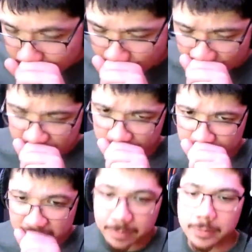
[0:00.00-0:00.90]
Excuse
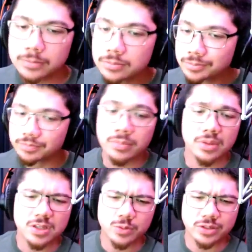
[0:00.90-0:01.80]
me.
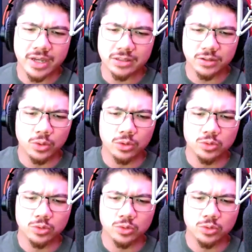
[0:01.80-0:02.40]
This was like the old